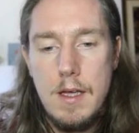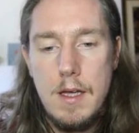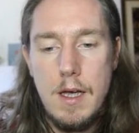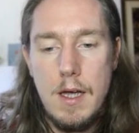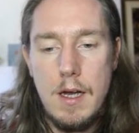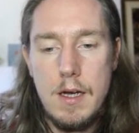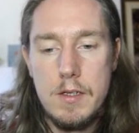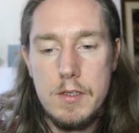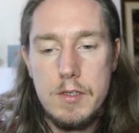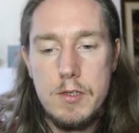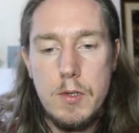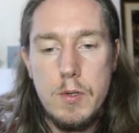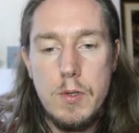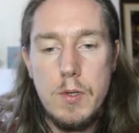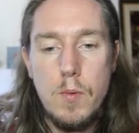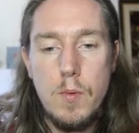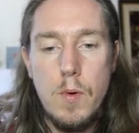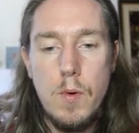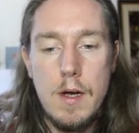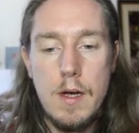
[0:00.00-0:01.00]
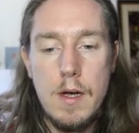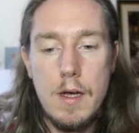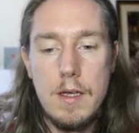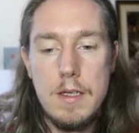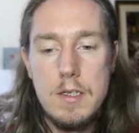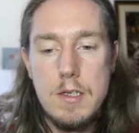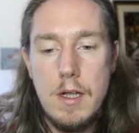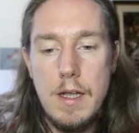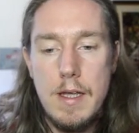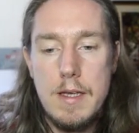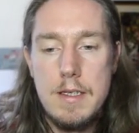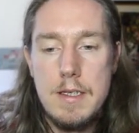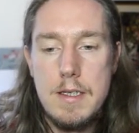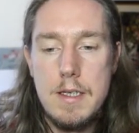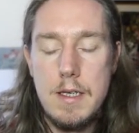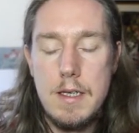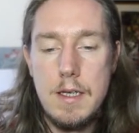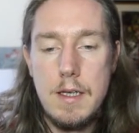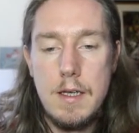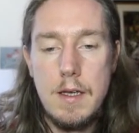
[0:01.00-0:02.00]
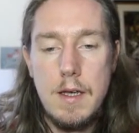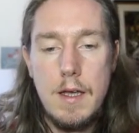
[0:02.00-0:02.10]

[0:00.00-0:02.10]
and I'll show you why. So let's see,